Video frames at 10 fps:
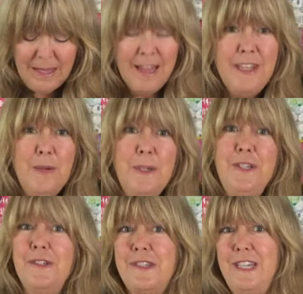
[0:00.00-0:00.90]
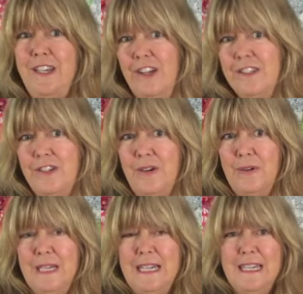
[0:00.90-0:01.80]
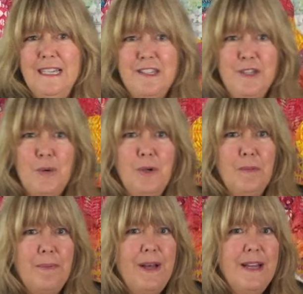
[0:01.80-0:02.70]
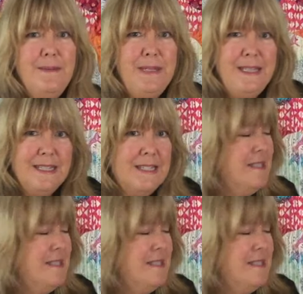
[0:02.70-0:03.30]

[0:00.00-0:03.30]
I think what you'll see also is in the quilt behind me. This